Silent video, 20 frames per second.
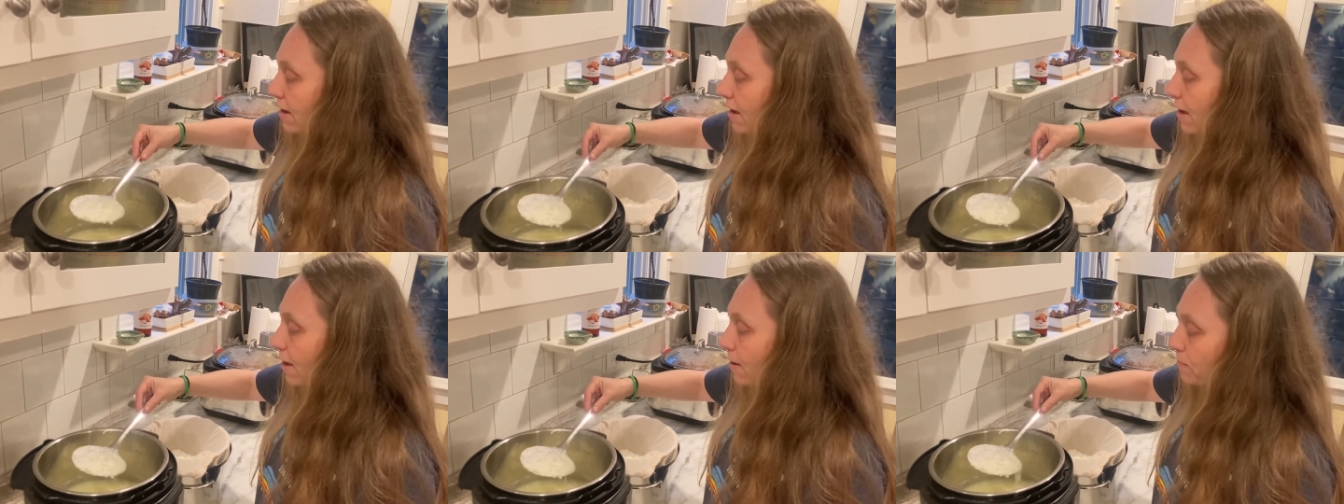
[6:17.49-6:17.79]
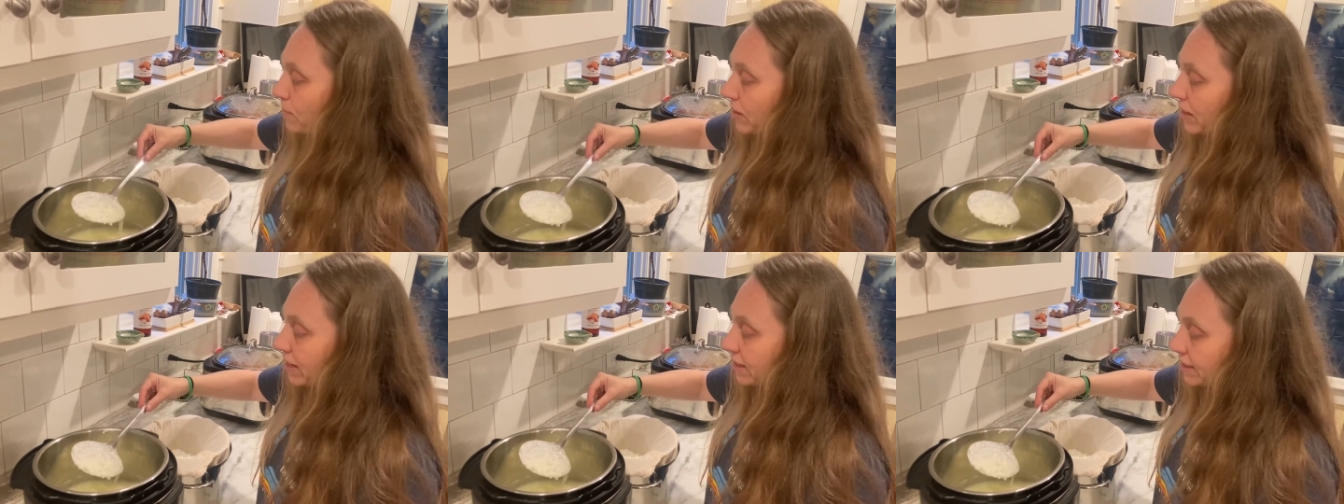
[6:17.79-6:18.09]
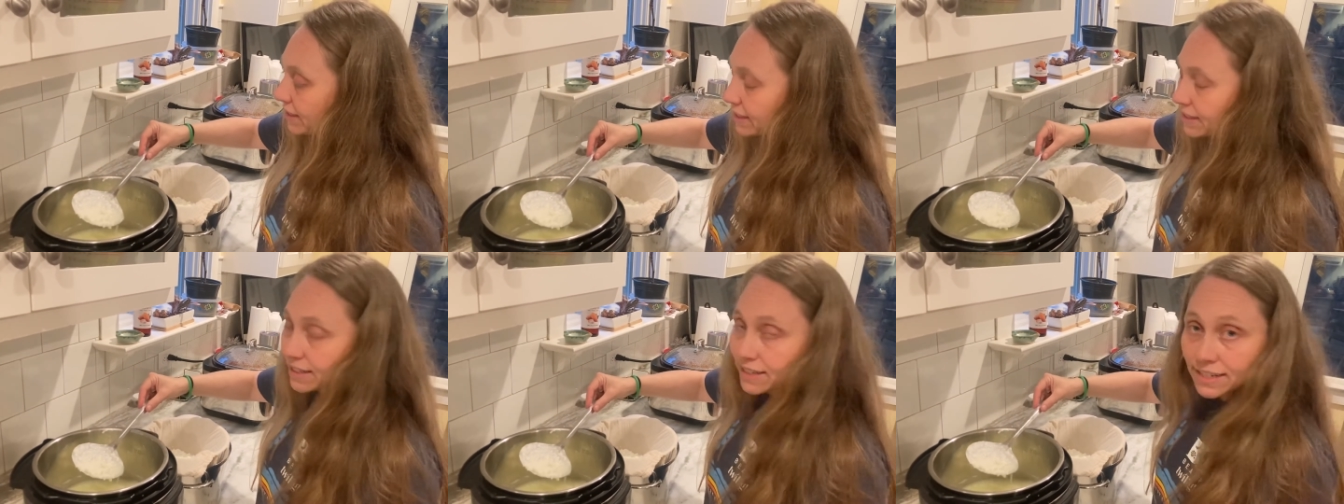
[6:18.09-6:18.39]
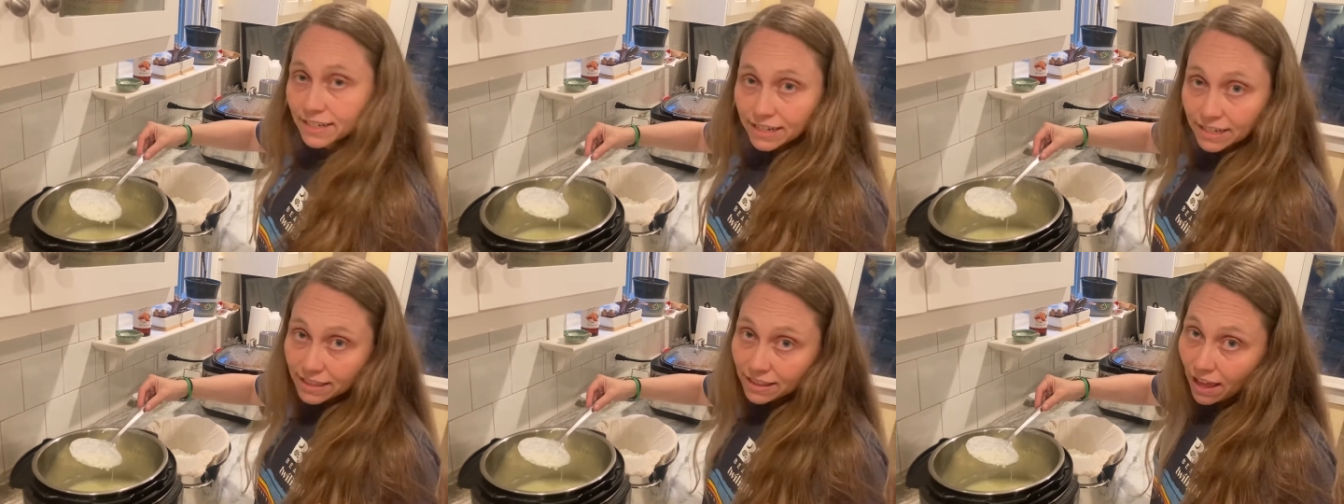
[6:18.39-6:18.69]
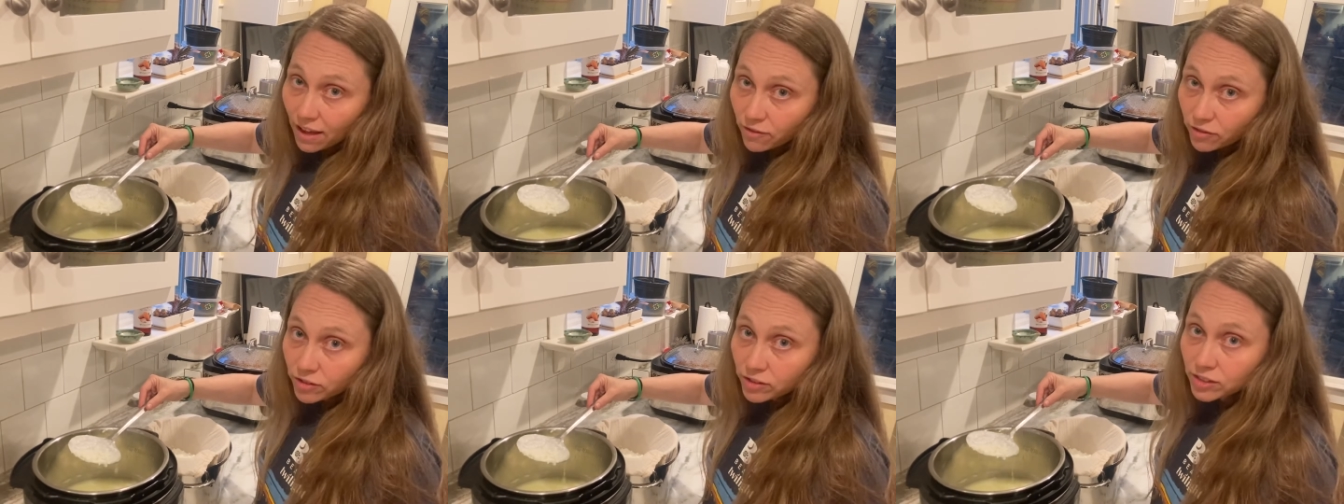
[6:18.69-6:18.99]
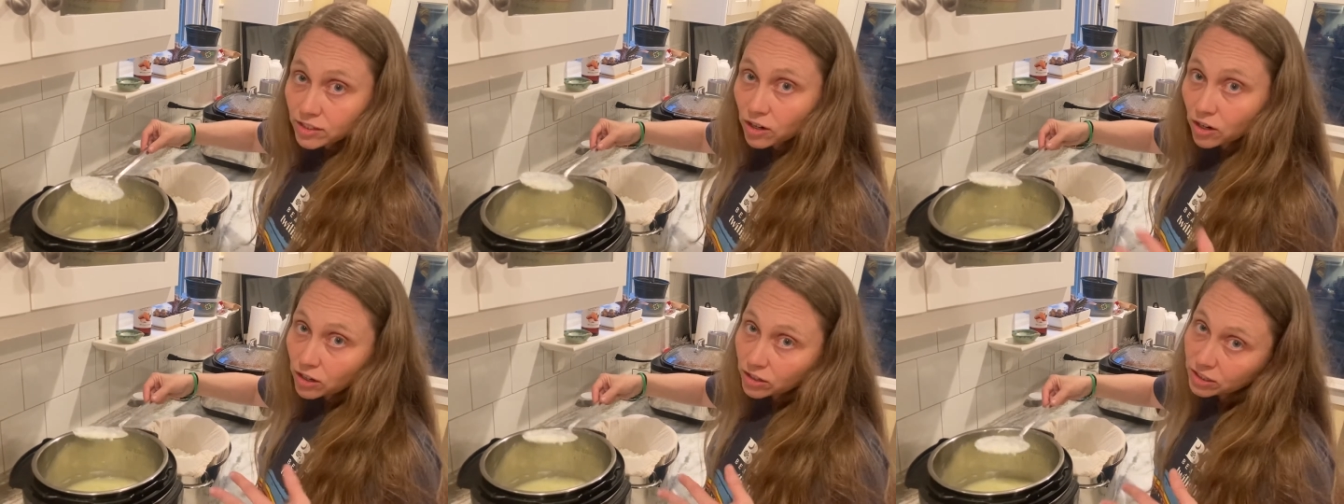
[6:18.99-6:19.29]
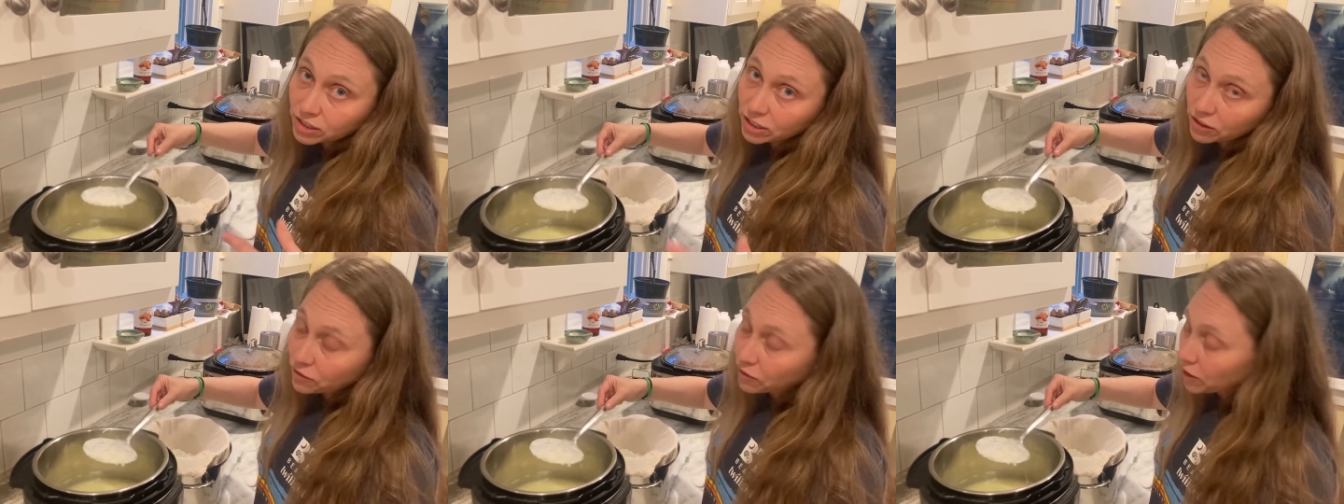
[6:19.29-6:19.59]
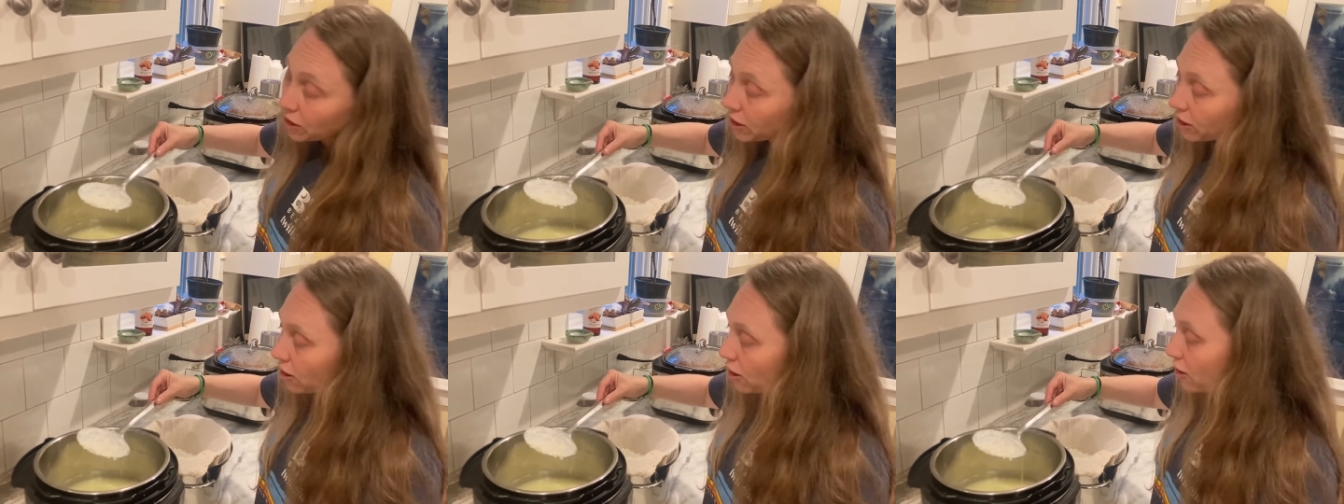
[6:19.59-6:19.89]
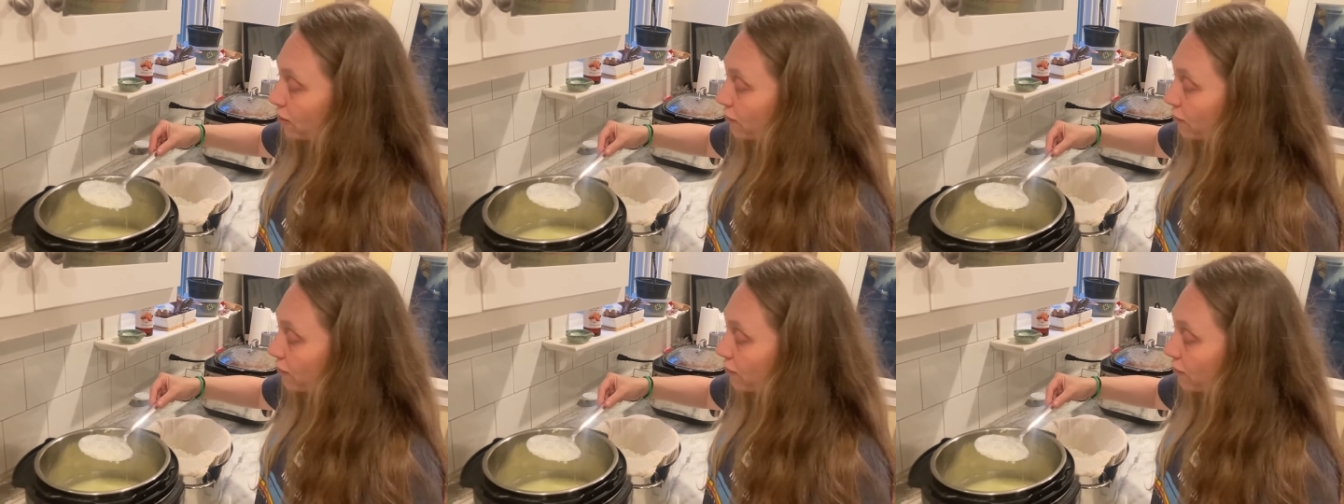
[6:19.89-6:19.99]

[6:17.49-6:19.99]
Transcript: Um, the acidity levels are different, are